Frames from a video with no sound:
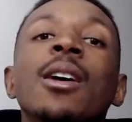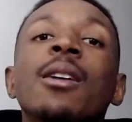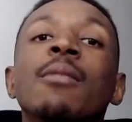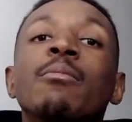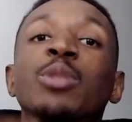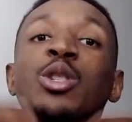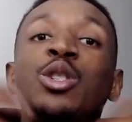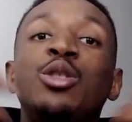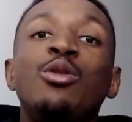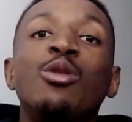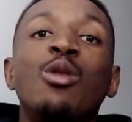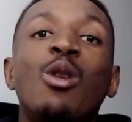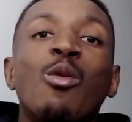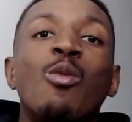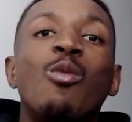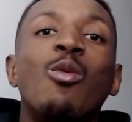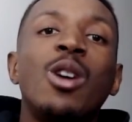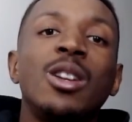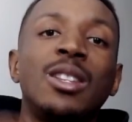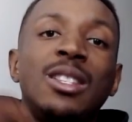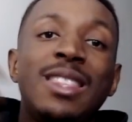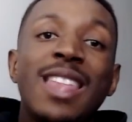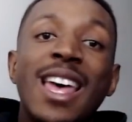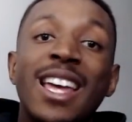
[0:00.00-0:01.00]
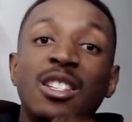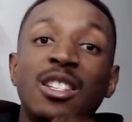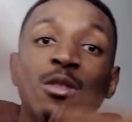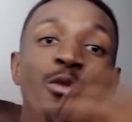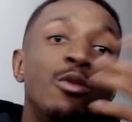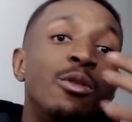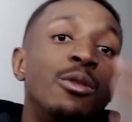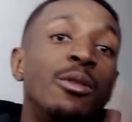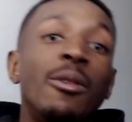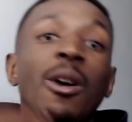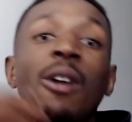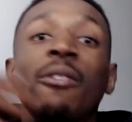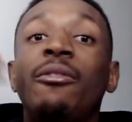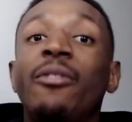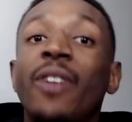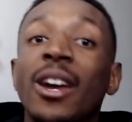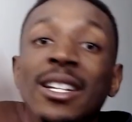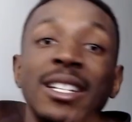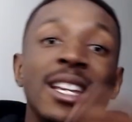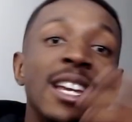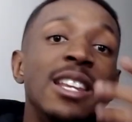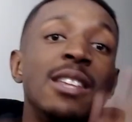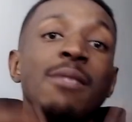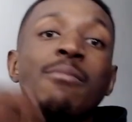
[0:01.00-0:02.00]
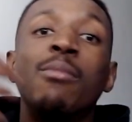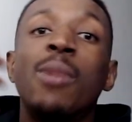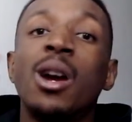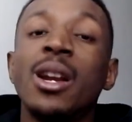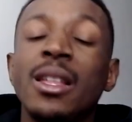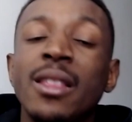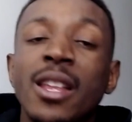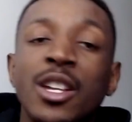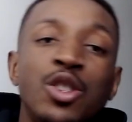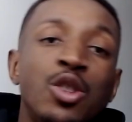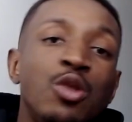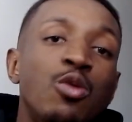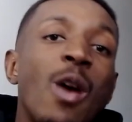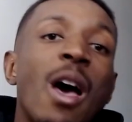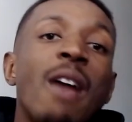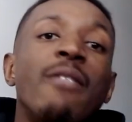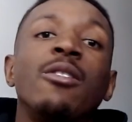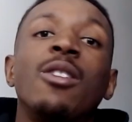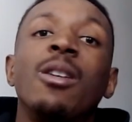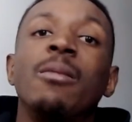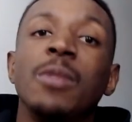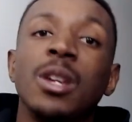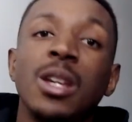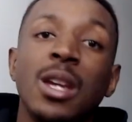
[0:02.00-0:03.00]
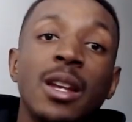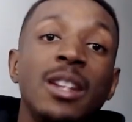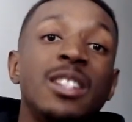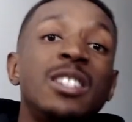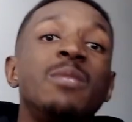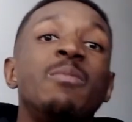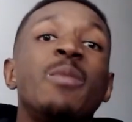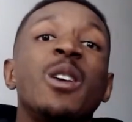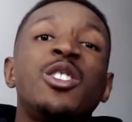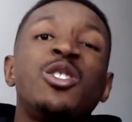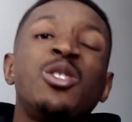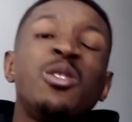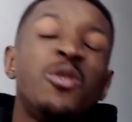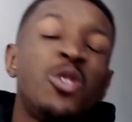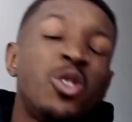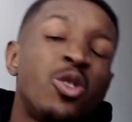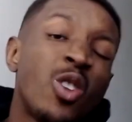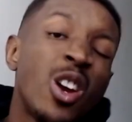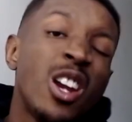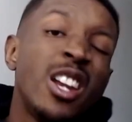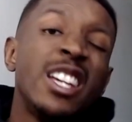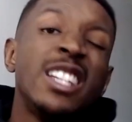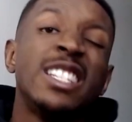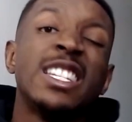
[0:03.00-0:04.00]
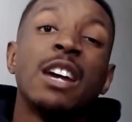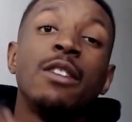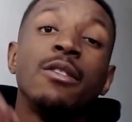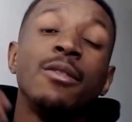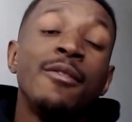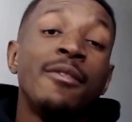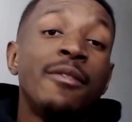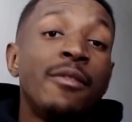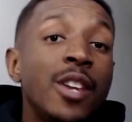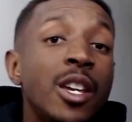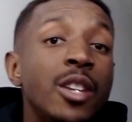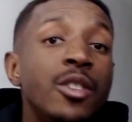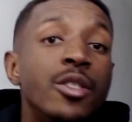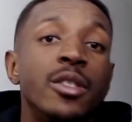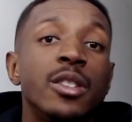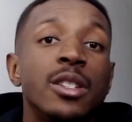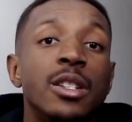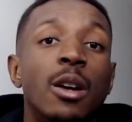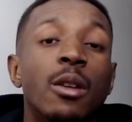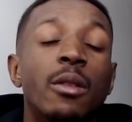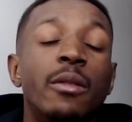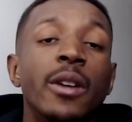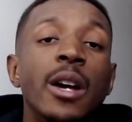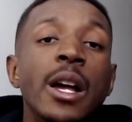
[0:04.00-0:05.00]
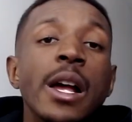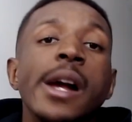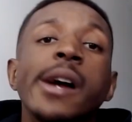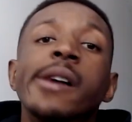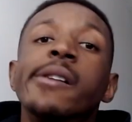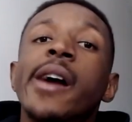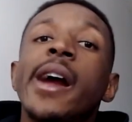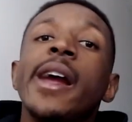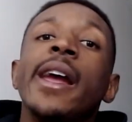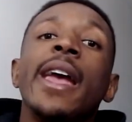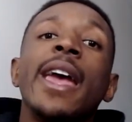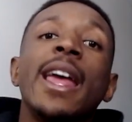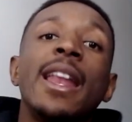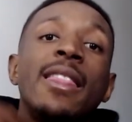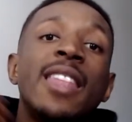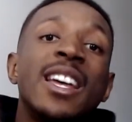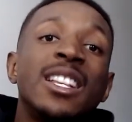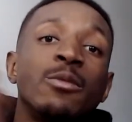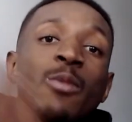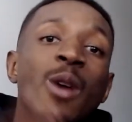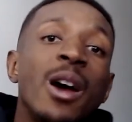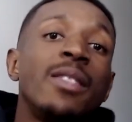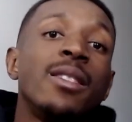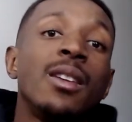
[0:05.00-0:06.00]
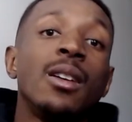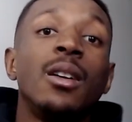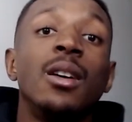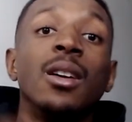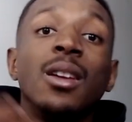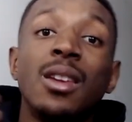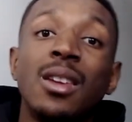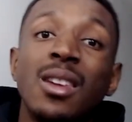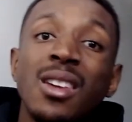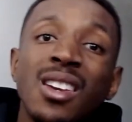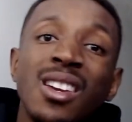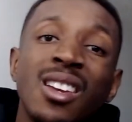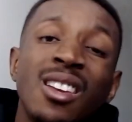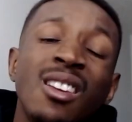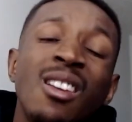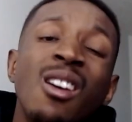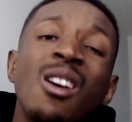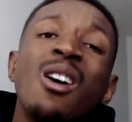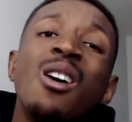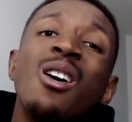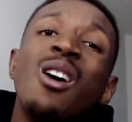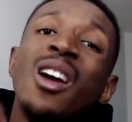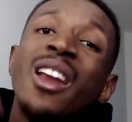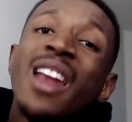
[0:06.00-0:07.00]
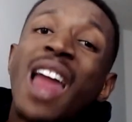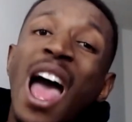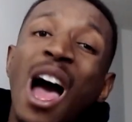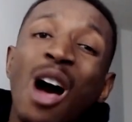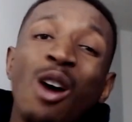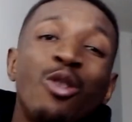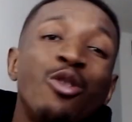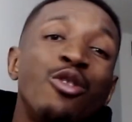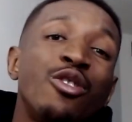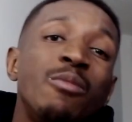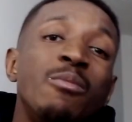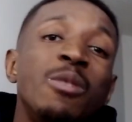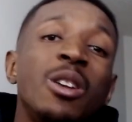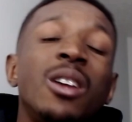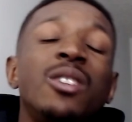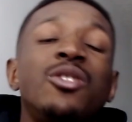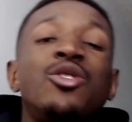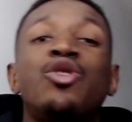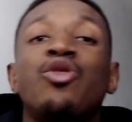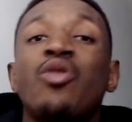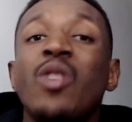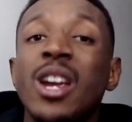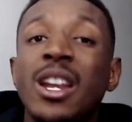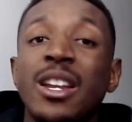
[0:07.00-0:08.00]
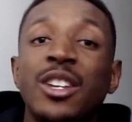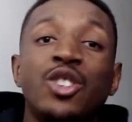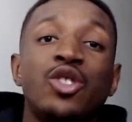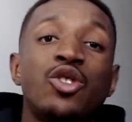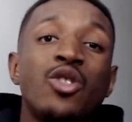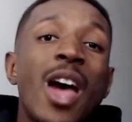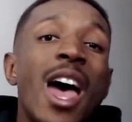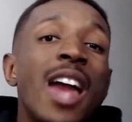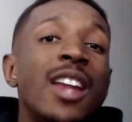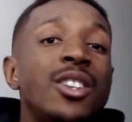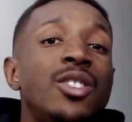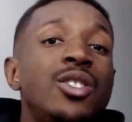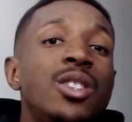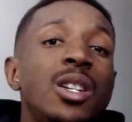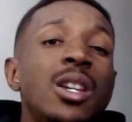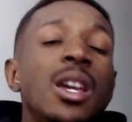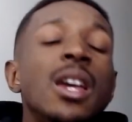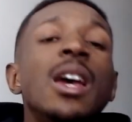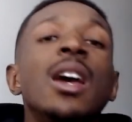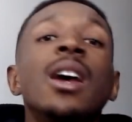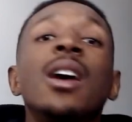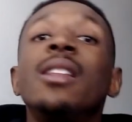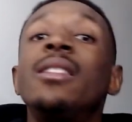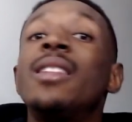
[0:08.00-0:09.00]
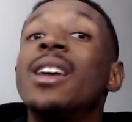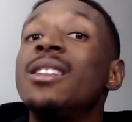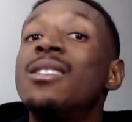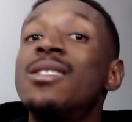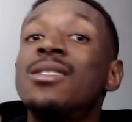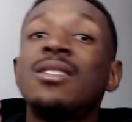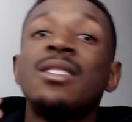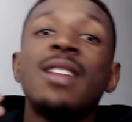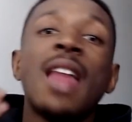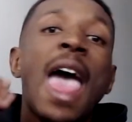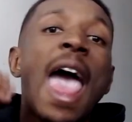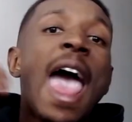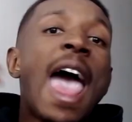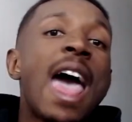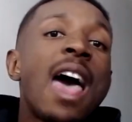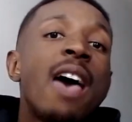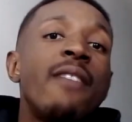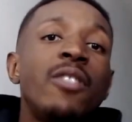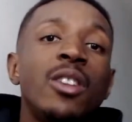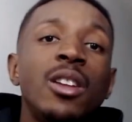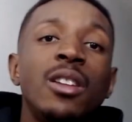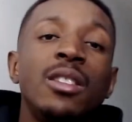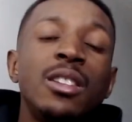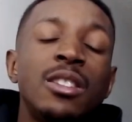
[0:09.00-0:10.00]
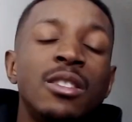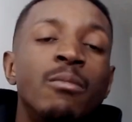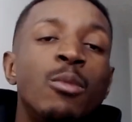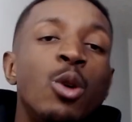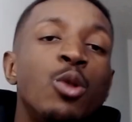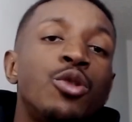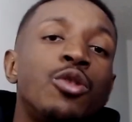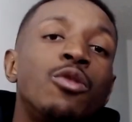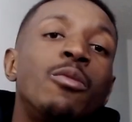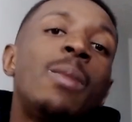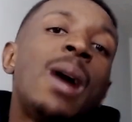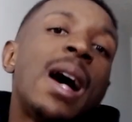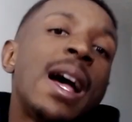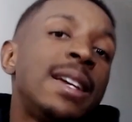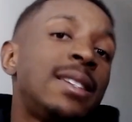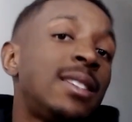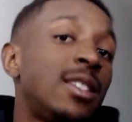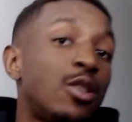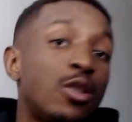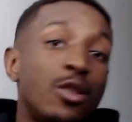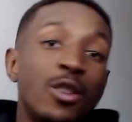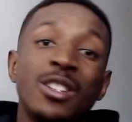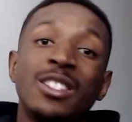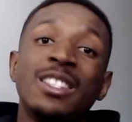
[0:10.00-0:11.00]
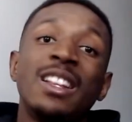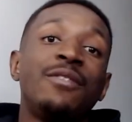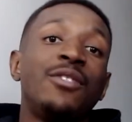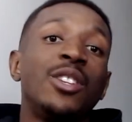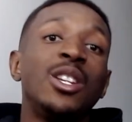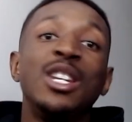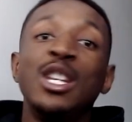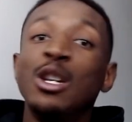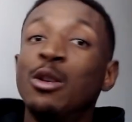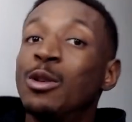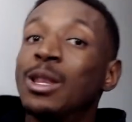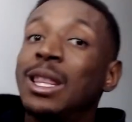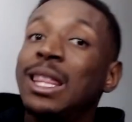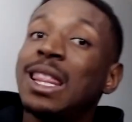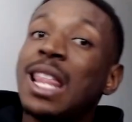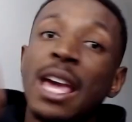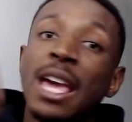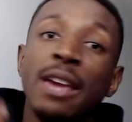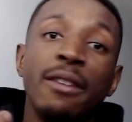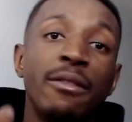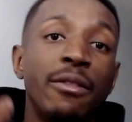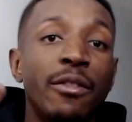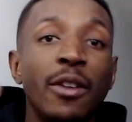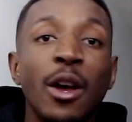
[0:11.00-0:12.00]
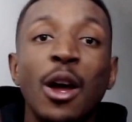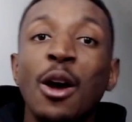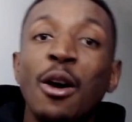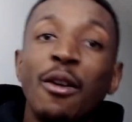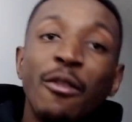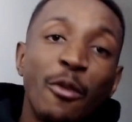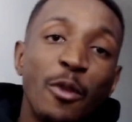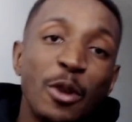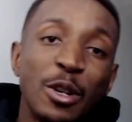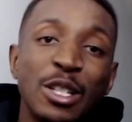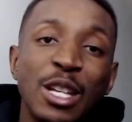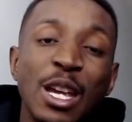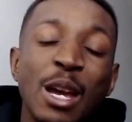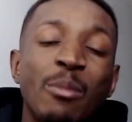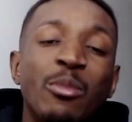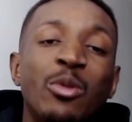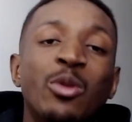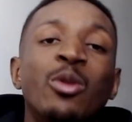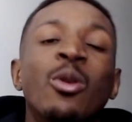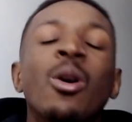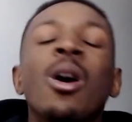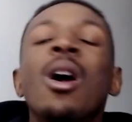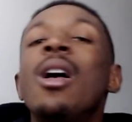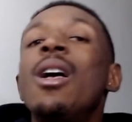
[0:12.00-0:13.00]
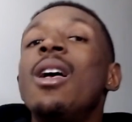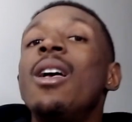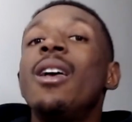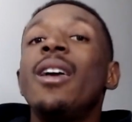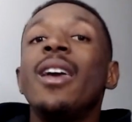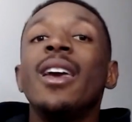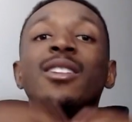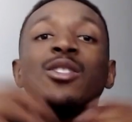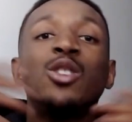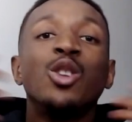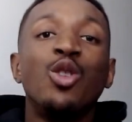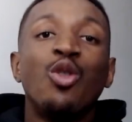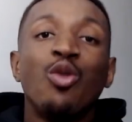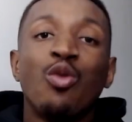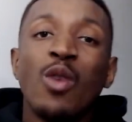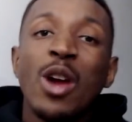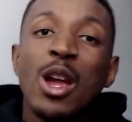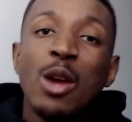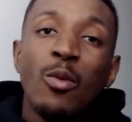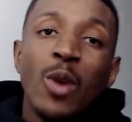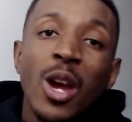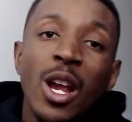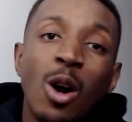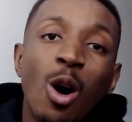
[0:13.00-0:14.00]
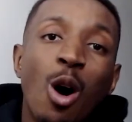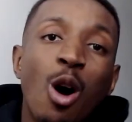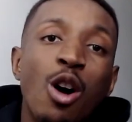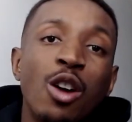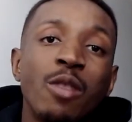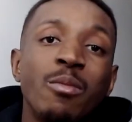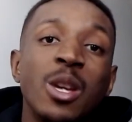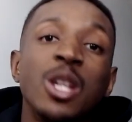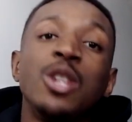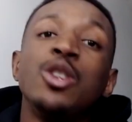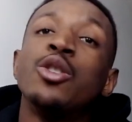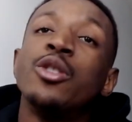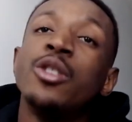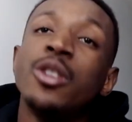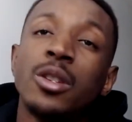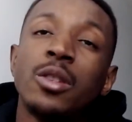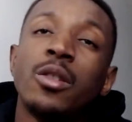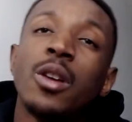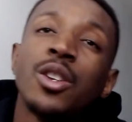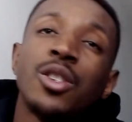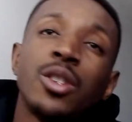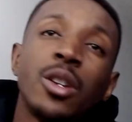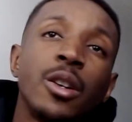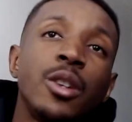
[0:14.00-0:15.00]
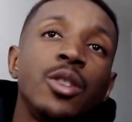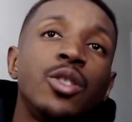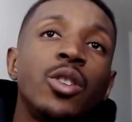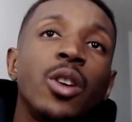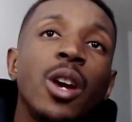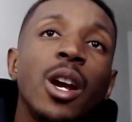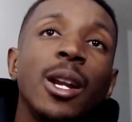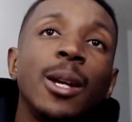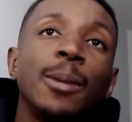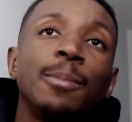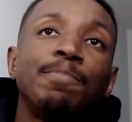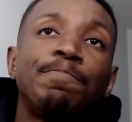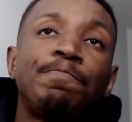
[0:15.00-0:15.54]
But you don't want that to affect any money that you have coming in, especially if trading is how you feed yourself, right? And that's why I think, again, an algorithmic trading strategy that doesn't have any of these emotional biases or doesn't have to deal with life, for example, is a great way to augment your discretionary trading.